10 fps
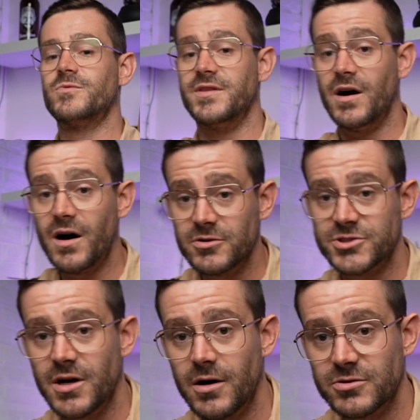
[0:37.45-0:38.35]
with the
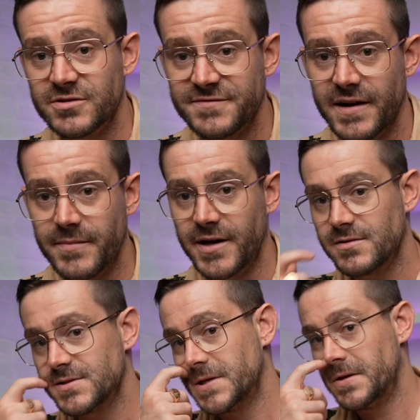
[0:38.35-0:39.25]
ultra
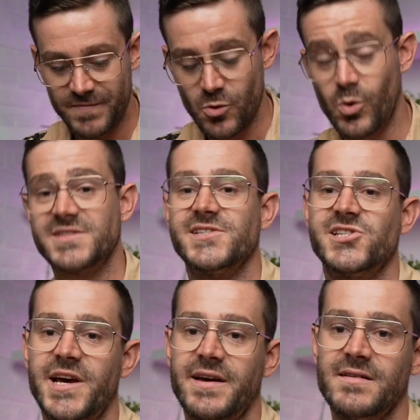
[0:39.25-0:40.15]
fundamentals. What's a
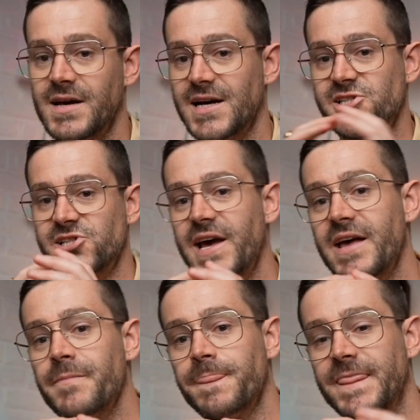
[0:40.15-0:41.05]
share? A
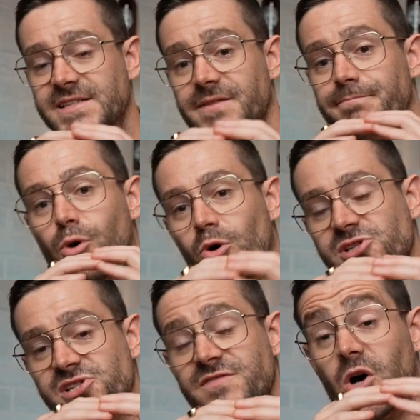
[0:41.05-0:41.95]
share is a
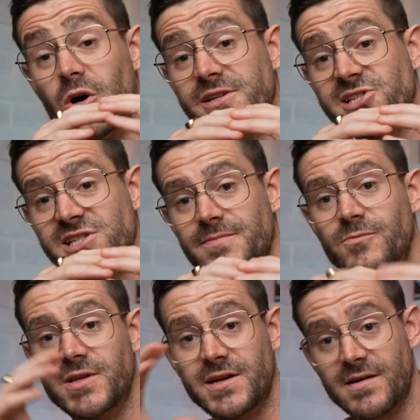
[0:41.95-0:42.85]
portion of ownership
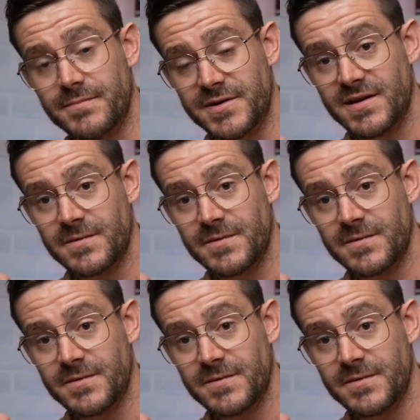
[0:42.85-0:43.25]
within a company.